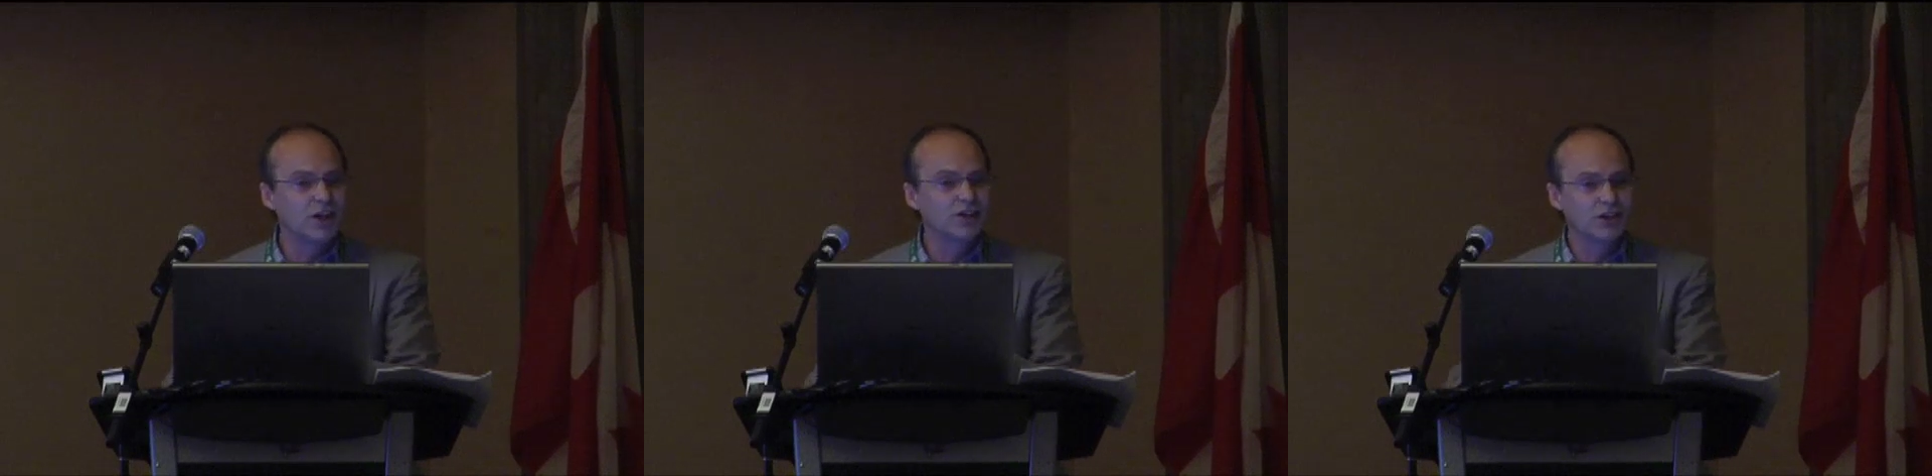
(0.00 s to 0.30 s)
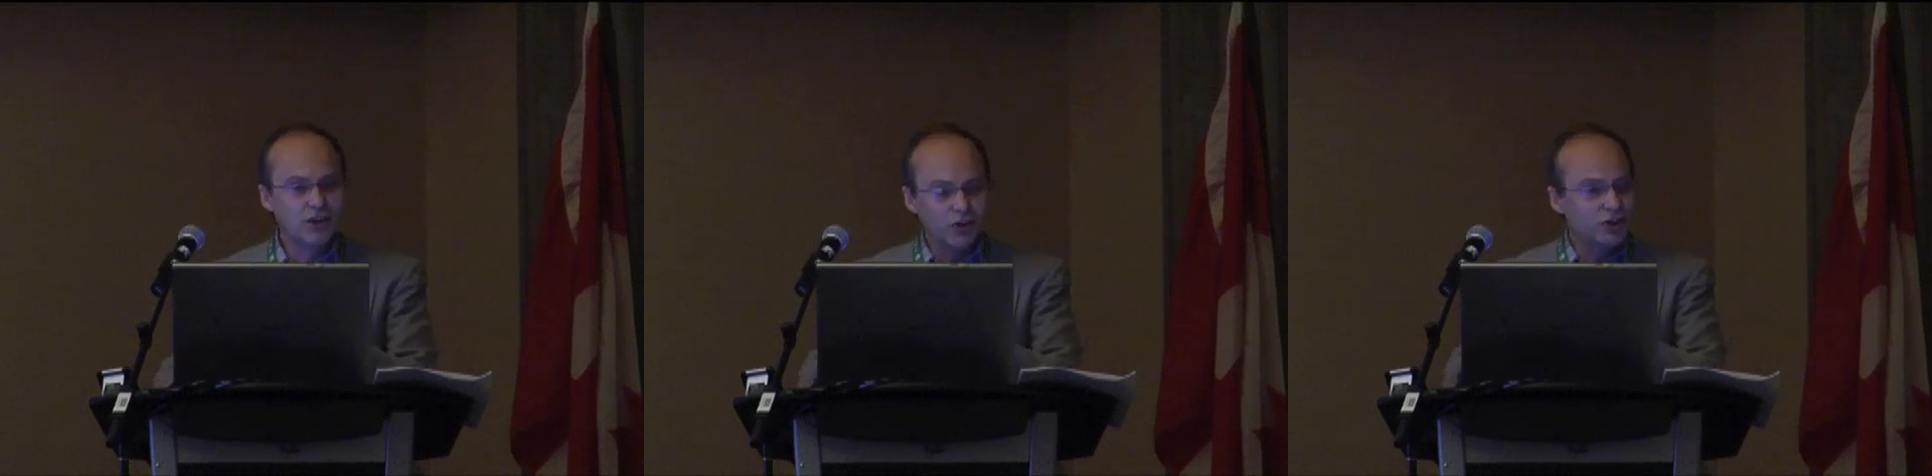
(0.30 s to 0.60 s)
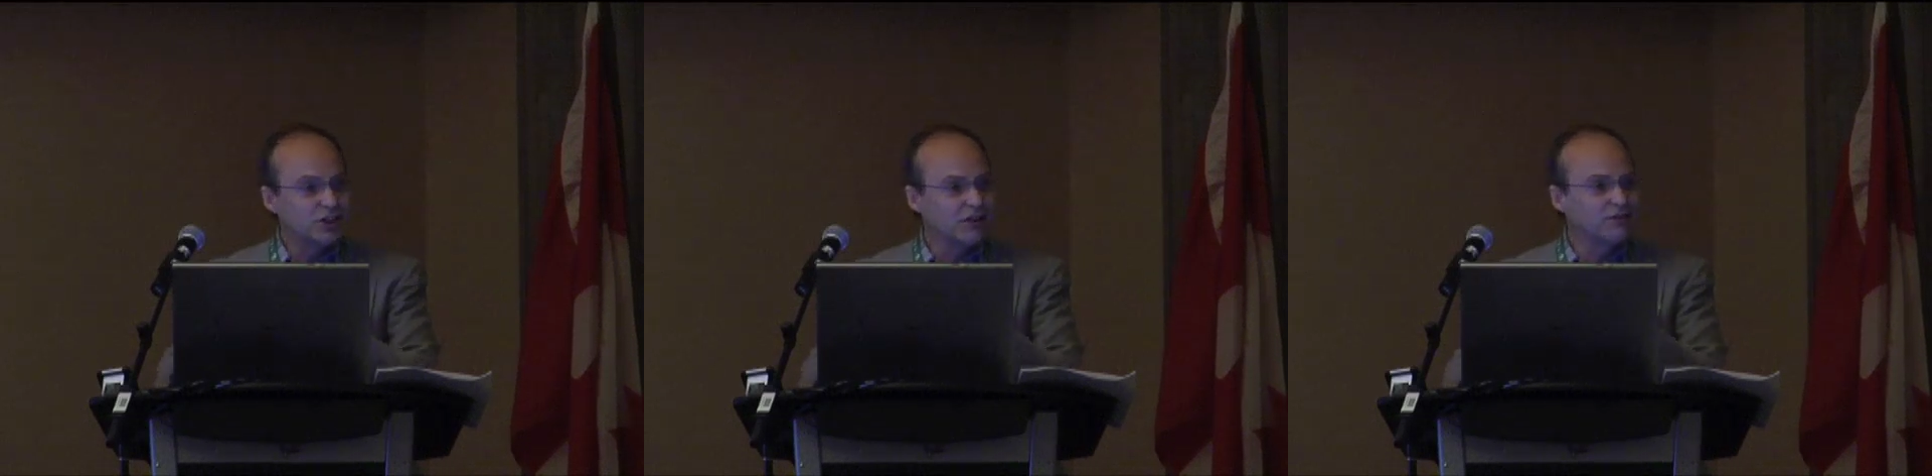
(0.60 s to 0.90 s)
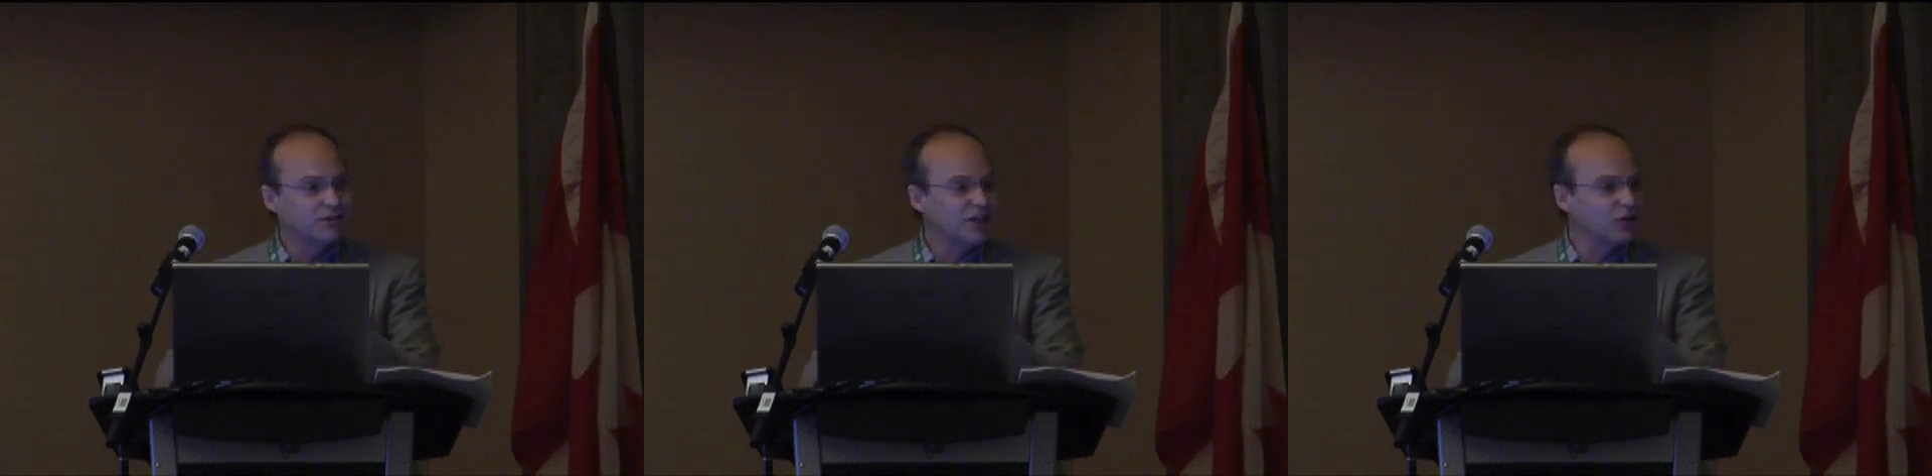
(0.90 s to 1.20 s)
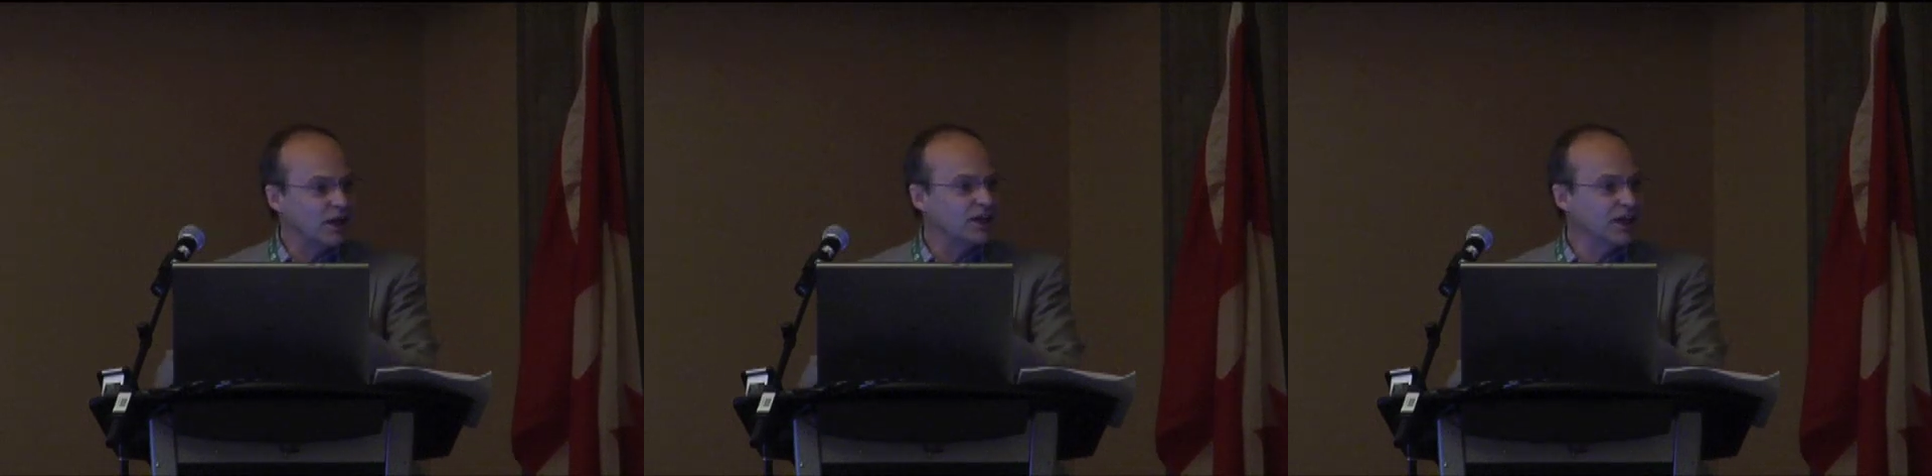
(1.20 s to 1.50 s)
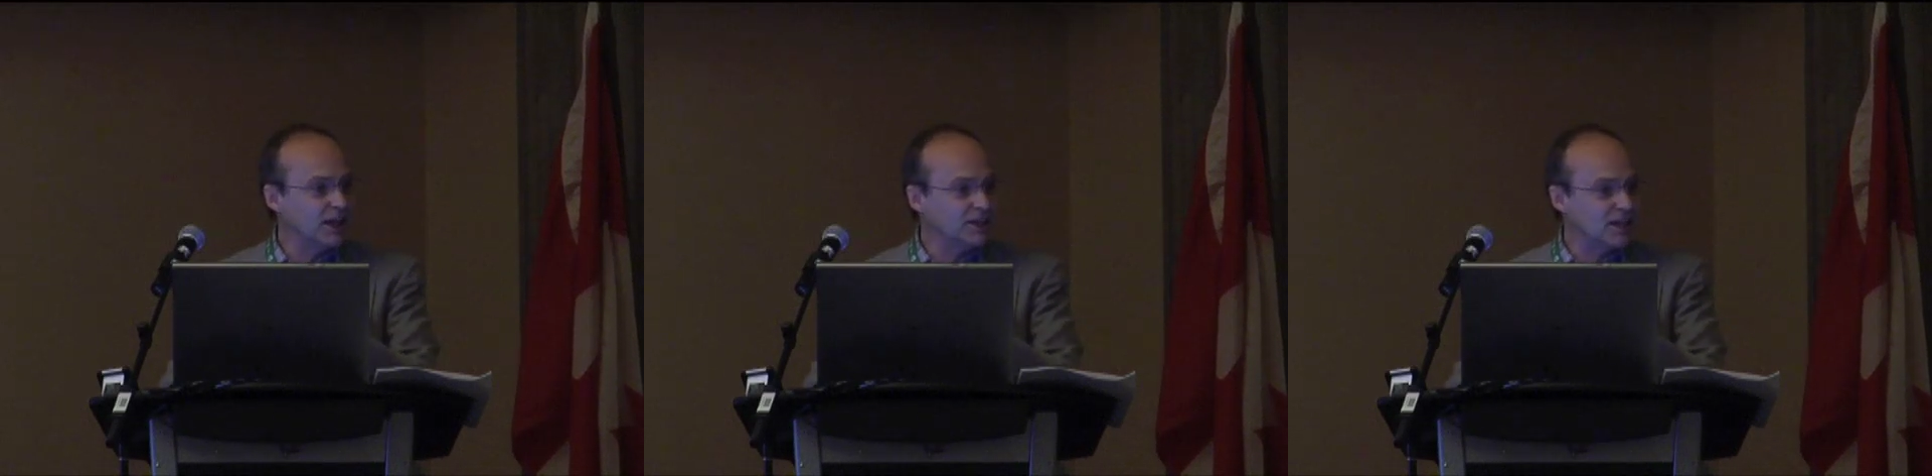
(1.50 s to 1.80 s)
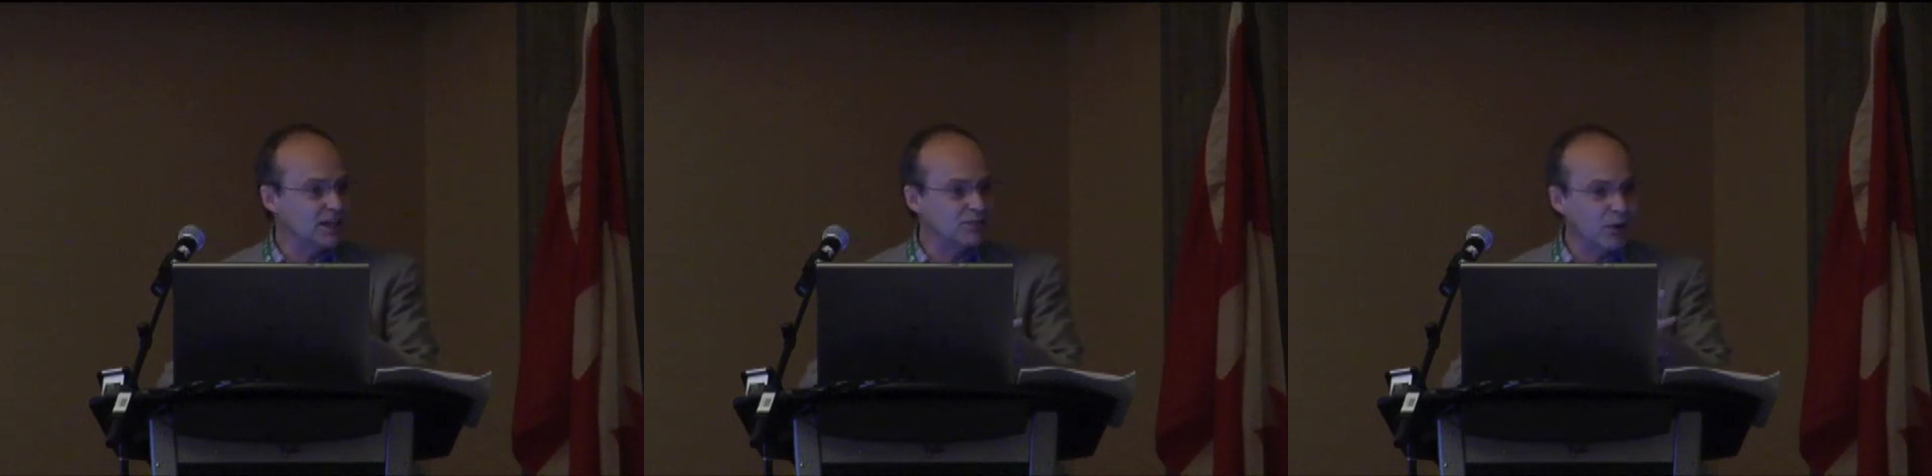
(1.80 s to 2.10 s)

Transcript: So the notion of integrated KT is